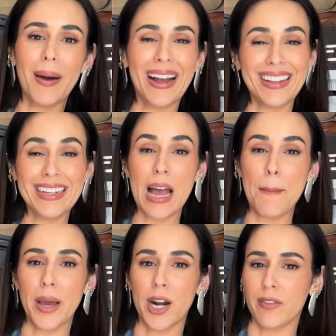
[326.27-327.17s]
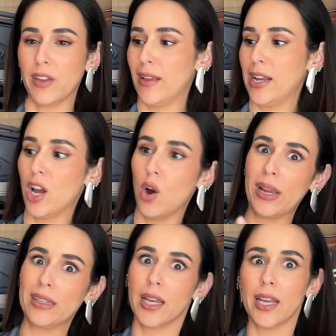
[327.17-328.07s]
I like that better than like
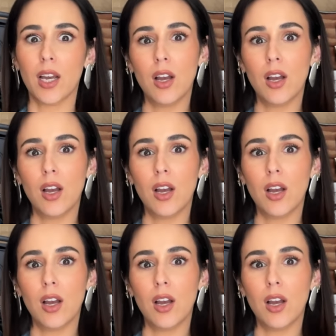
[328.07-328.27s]
going like